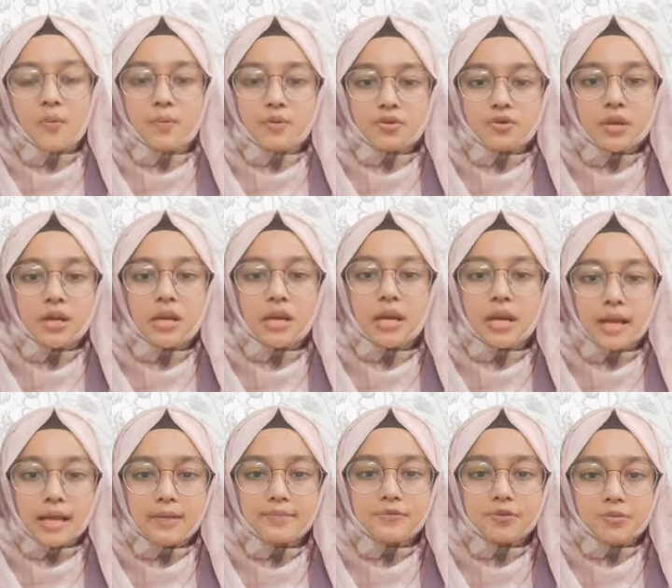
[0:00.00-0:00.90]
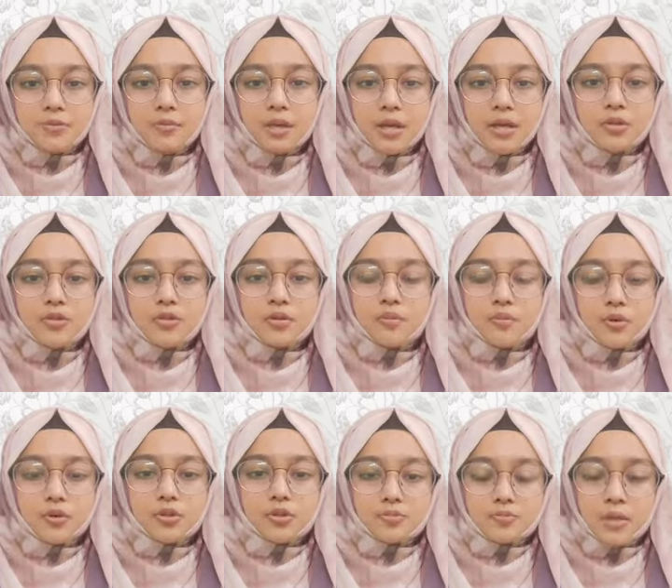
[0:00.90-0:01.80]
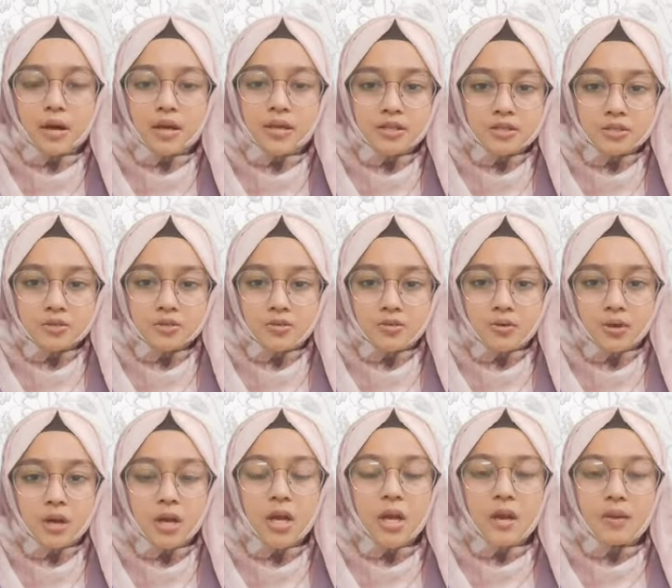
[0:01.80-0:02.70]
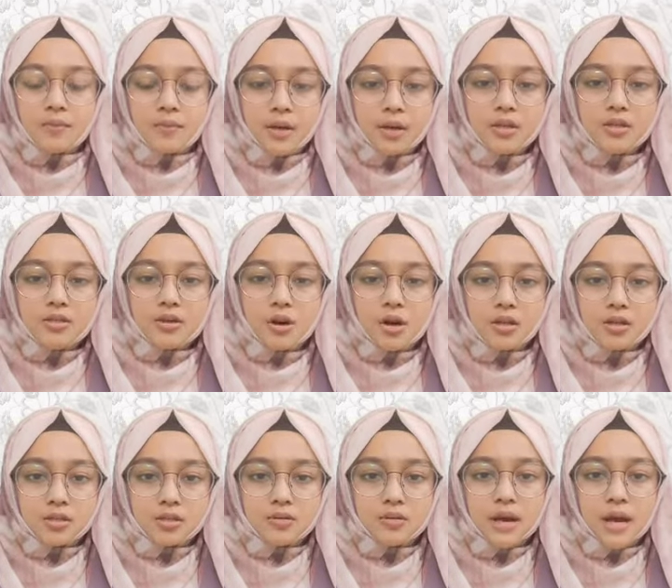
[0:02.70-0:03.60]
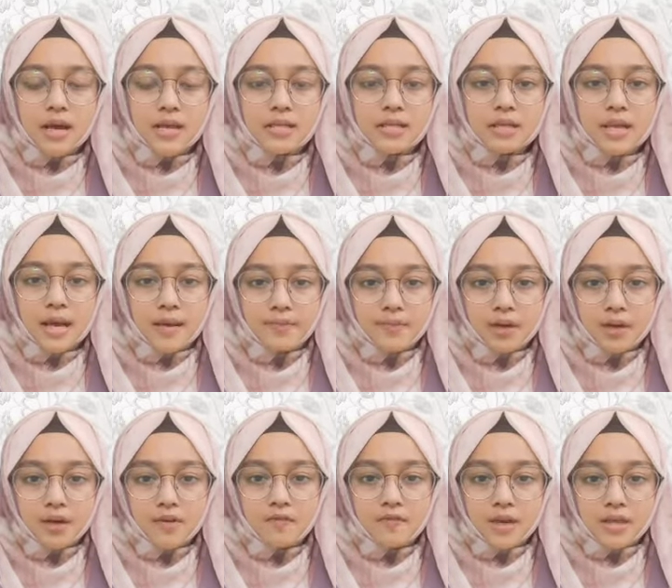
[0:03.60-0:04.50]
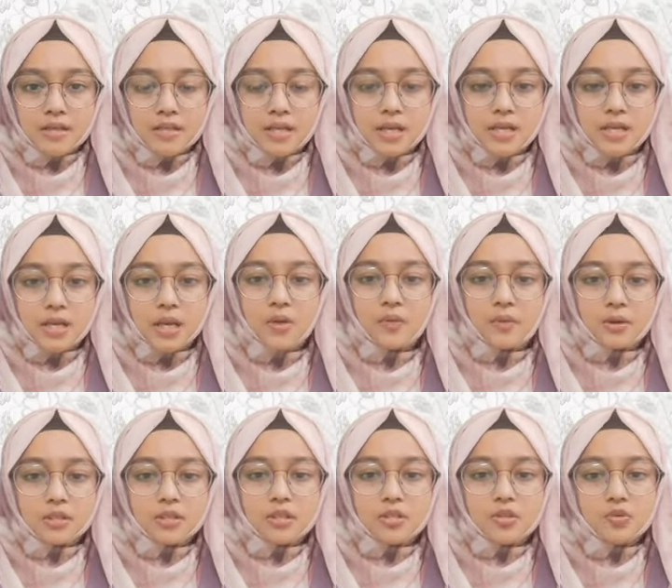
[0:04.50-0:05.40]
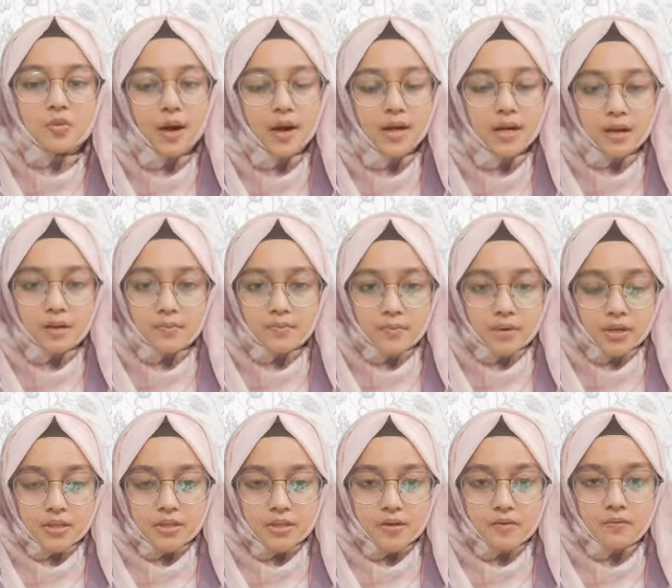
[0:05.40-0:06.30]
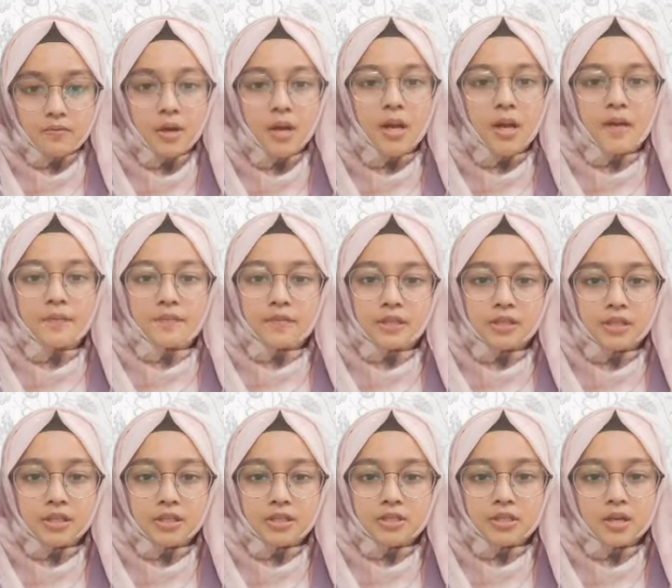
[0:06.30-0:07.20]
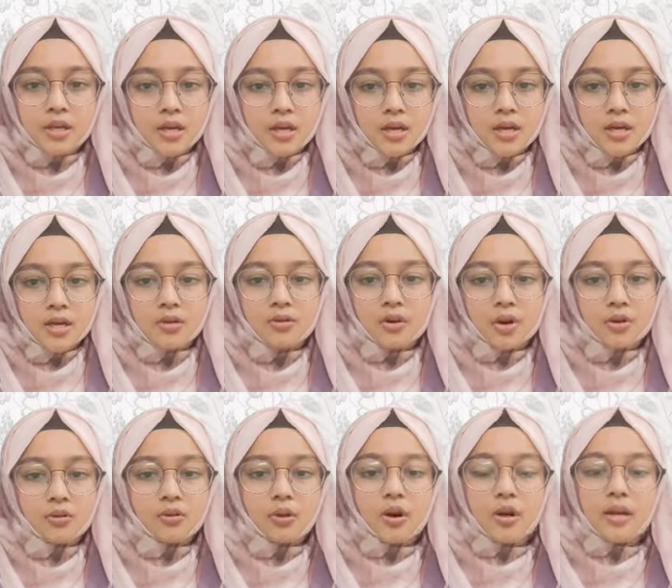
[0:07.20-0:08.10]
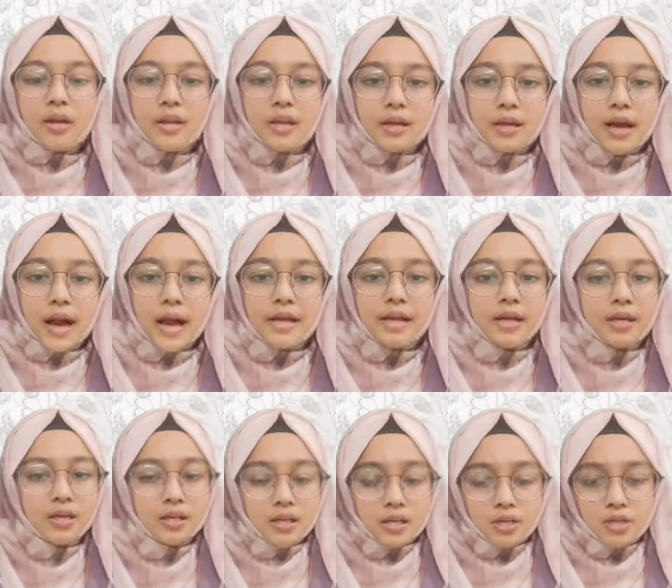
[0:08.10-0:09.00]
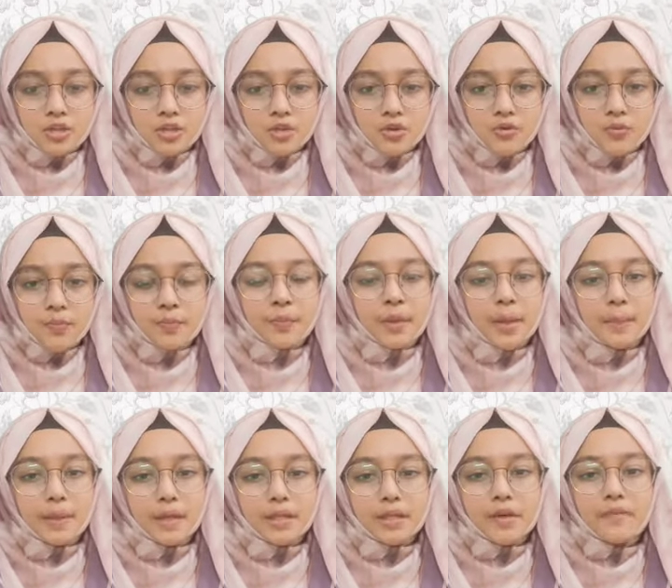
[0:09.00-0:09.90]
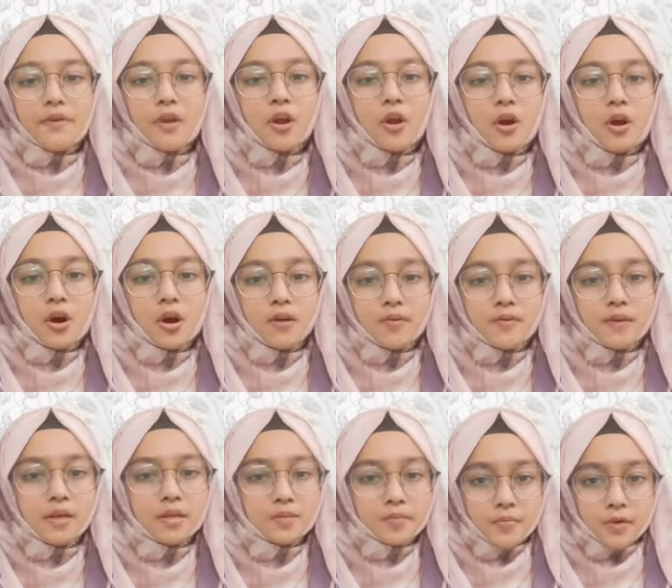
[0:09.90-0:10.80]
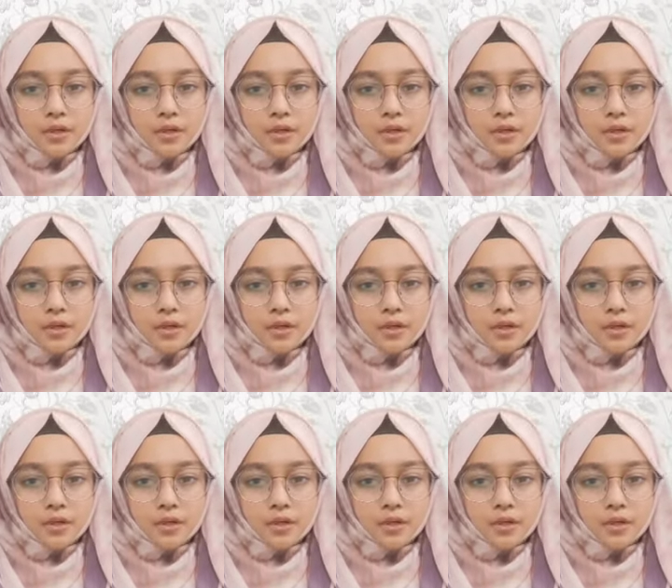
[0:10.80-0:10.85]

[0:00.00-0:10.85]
which really helps me to boost my score. BRIX also has library facility which is quite impressive. The teacher here not only guide and teach you, but they will always